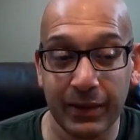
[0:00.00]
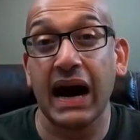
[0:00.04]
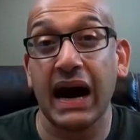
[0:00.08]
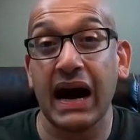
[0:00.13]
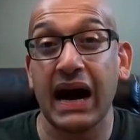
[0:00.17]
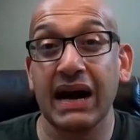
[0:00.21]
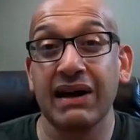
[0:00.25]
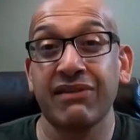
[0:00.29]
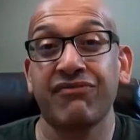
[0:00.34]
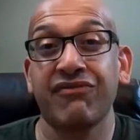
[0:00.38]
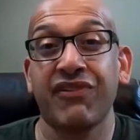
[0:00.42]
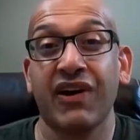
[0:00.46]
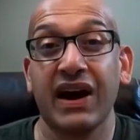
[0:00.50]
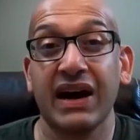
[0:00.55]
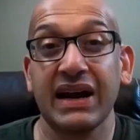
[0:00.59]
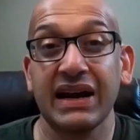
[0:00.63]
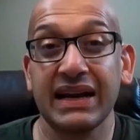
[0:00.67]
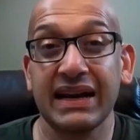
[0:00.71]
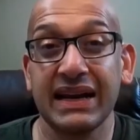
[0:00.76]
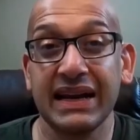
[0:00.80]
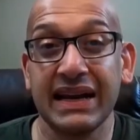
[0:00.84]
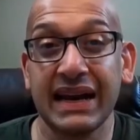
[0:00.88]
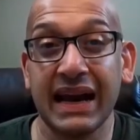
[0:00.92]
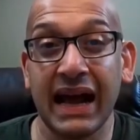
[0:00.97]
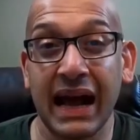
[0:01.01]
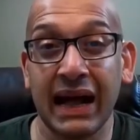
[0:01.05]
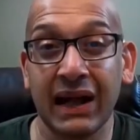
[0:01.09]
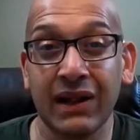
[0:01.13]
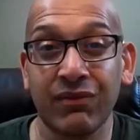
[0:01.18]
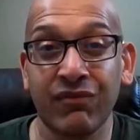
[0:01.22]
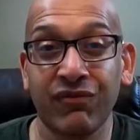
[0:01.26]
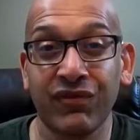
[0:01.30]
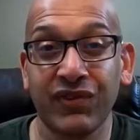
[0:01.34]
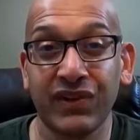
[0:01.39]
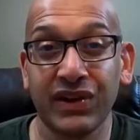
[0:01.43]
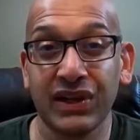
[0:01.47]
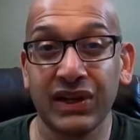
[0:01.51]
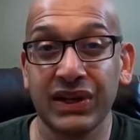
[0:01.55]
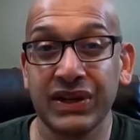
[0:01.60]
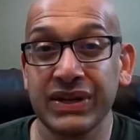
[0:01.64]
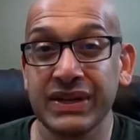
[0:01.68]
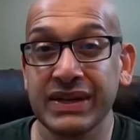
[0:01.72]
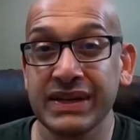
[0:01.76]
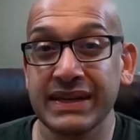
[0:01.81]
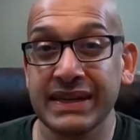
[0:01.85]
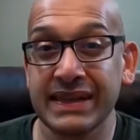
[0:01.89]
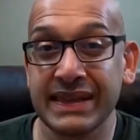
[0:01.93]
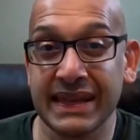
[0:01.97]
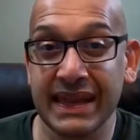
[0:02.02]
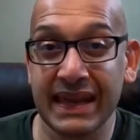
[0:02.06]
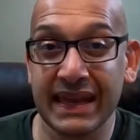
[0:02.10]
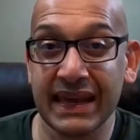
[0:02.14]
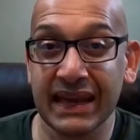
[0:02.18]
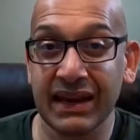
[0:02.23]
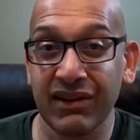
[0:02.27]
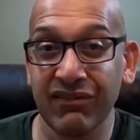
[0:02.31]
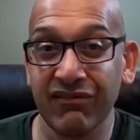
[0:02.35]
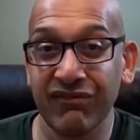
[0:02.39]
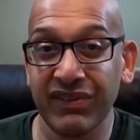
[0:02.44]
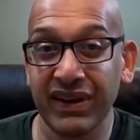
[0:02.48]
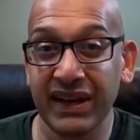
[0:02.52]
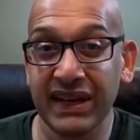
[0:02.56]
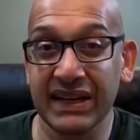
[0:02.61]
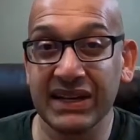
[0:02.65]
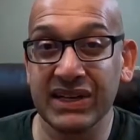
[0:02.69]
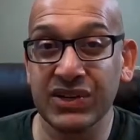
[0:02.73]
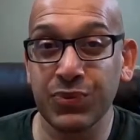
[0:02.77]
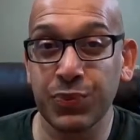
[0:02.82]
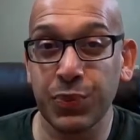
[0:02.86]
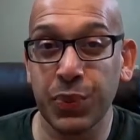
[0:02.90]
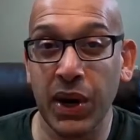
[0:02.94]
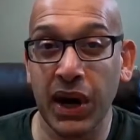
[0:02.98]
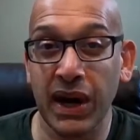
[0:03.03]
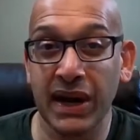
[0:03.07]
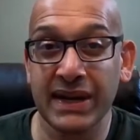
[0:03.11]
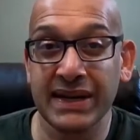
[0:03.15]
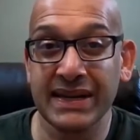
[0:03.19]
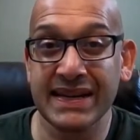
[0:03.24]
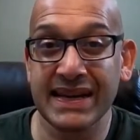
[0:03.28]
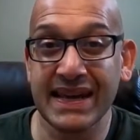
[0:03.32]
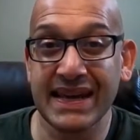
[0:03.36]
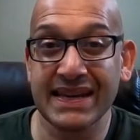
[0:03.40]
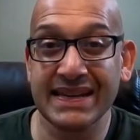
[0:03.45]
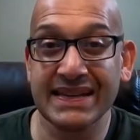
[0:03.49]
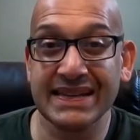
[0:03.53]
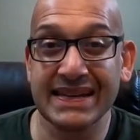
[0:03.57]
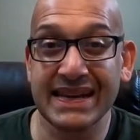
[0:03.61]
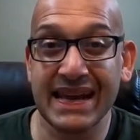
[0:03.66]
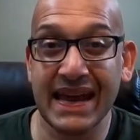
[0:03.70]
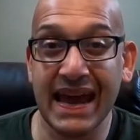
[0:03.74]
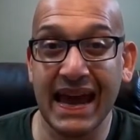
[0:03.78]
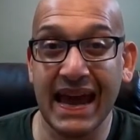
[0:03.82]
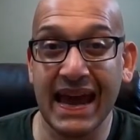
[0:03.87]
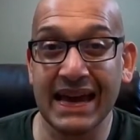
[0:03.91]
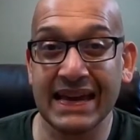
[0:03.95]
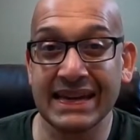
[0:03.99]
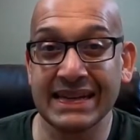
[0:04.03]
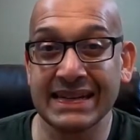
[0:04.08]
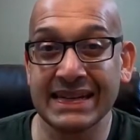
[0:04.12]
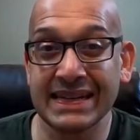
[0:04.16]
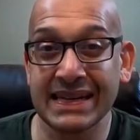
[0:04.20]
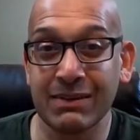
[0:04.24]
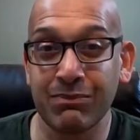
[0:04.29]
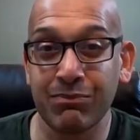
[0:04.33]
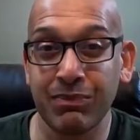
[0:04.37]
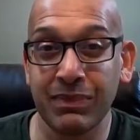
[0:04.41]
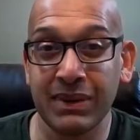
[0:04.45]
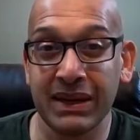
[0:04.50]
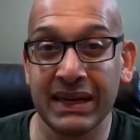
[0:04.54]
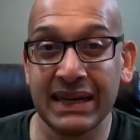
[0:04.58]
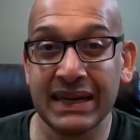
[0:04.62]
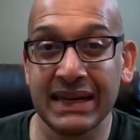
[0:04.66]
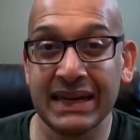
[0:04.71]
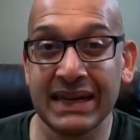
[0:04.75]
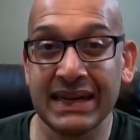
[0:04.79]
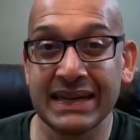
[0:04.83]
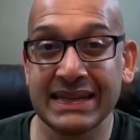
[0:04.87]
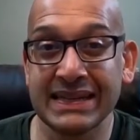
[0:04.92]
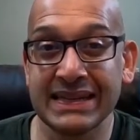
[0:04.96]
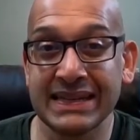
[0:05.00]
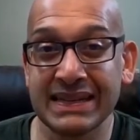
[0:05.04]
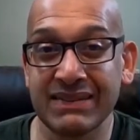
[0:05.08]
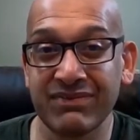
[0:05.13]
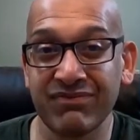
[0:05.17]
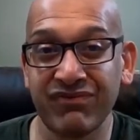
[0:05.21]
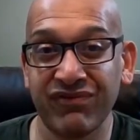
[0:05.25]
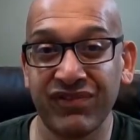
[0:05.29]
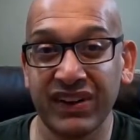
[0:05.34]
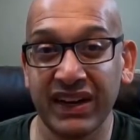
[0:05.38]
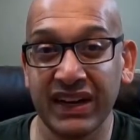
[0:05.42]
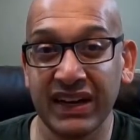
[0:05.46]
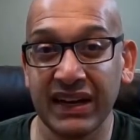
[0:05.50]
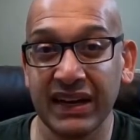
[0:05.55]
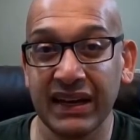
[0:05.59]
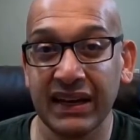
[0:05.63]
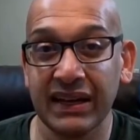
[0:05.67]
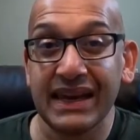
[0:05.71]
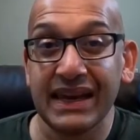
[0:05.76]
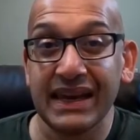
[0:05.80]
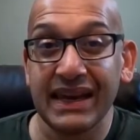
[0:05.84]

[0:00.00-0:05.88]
I find it helpful to think of each process as a mini symphony.